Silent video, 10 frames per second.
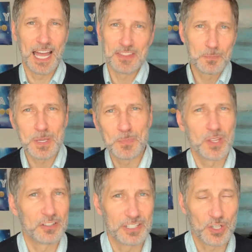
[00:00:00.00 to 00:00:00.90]
the people
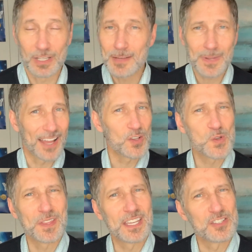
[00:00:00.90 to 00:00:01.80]
that are in your life, but I also
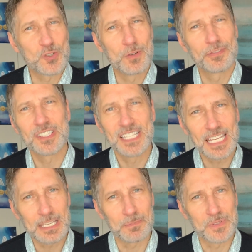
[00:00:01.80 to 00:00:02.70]
think it's true for
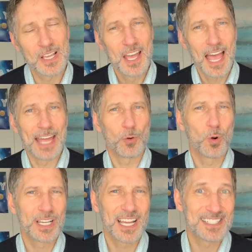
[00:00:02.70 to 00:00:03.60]
teams and
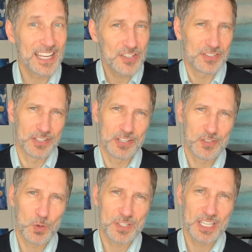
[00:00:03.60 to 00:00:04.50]
organizations and
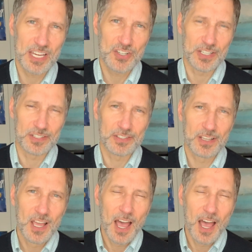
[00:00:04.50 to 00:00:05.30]
associations.